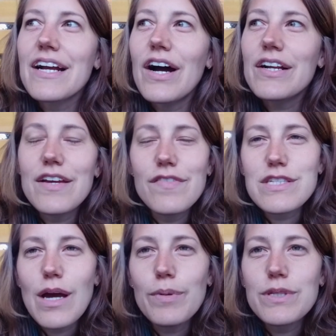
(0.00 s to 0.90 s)
God gave
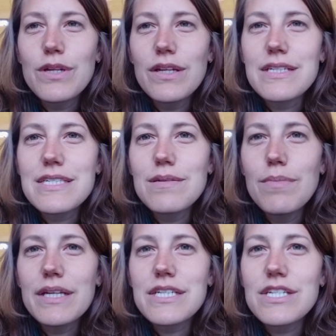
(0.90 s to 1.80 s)
us opportunities to
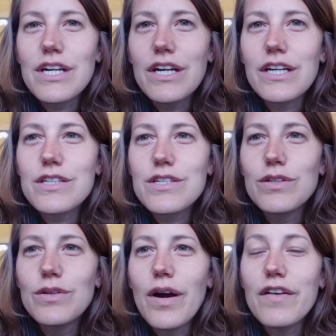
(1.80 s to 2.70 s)
minister
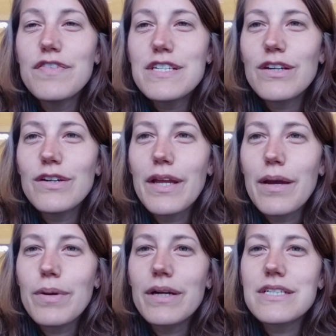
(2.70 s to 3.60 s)
to our physical
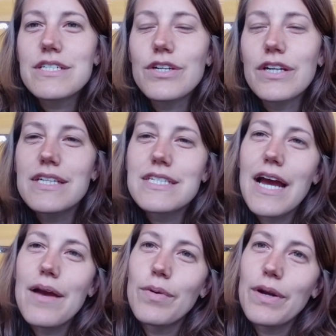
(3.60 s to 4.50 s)
neighbors during this
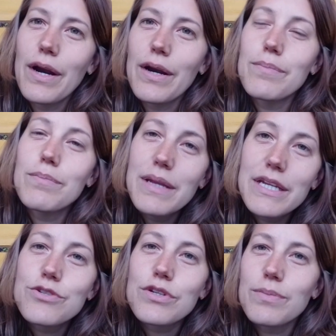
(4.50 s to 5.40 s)
time when our
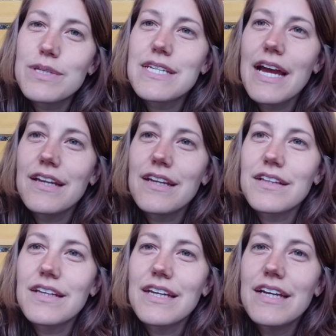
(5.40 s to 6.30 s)
ministry was
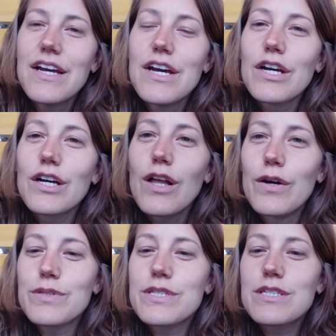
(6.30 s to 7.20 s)
technically
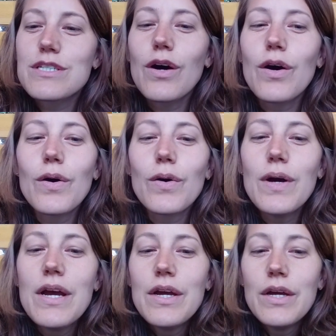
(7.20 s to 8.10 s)
closed.
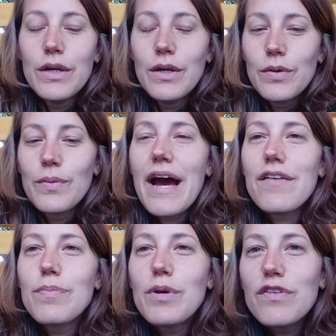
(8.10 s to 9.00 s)
So we
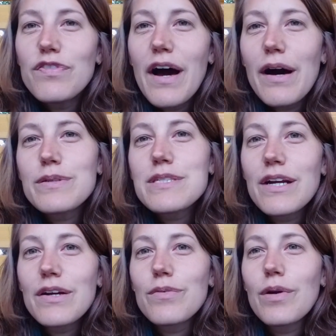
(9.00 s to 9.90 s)
have a beautiful house
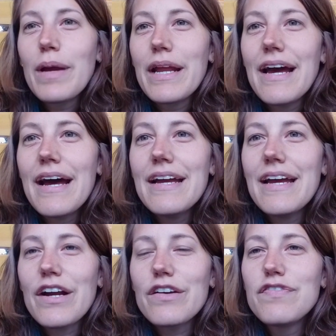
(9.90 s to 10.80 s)
here in Romania,
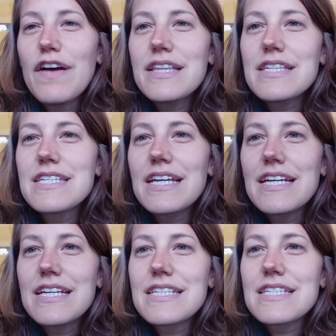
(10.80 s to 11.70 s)
and our fence
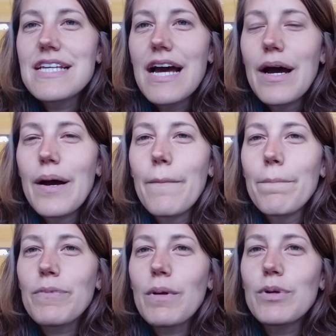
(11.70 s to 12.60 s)
is
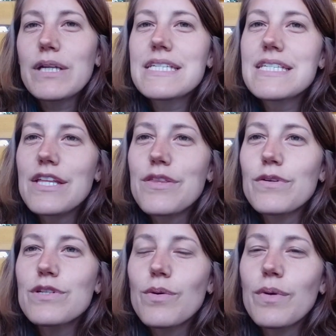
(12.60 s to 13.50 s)
um, pretty see
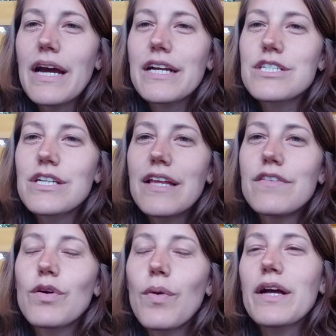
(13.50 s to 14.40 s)
through, so we actually
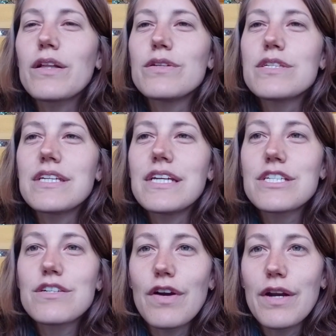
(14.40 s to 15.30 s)
live quite close to
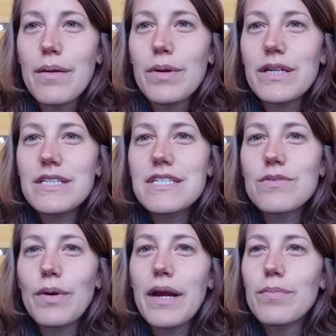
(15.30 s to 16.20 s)
each of our neighbors.
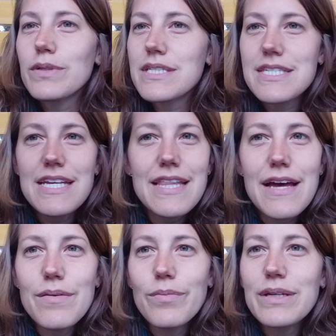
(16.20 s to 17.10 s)
We're able to see
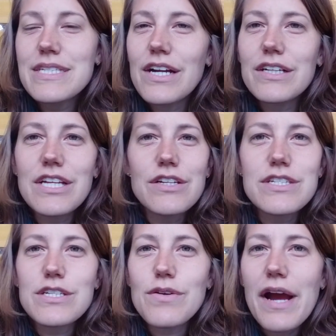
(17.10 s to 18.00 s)
them, we see each
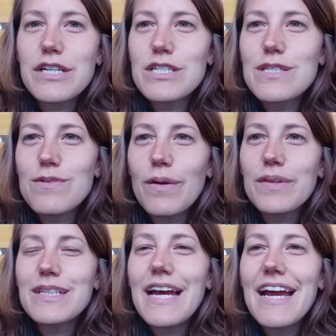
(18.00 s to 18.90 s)
other's interactions throughout
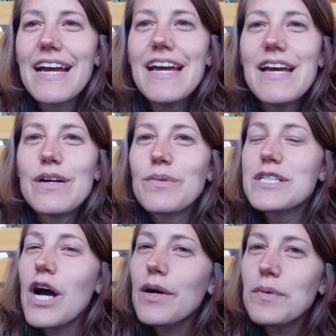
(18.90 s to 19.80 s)
the day, we
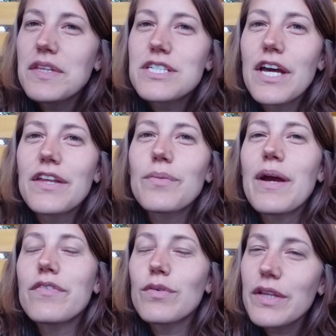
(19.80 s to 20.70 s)
talk with each other, we
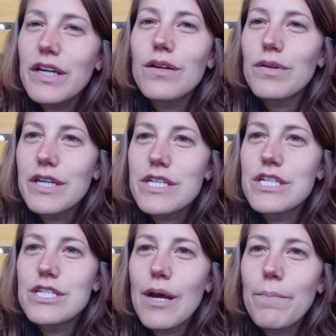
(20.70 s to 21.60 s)
have a really good
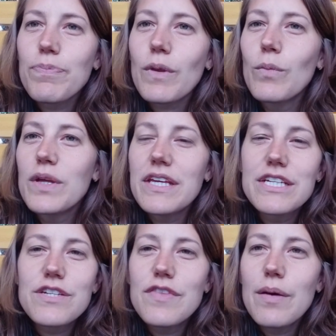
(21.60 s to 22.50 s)
relationship with
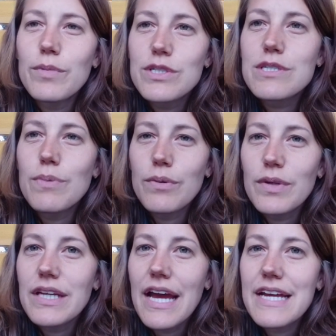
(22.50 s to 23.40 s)
each of them, which has been
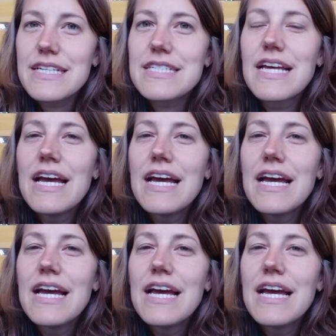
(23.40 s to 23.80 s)
really nice.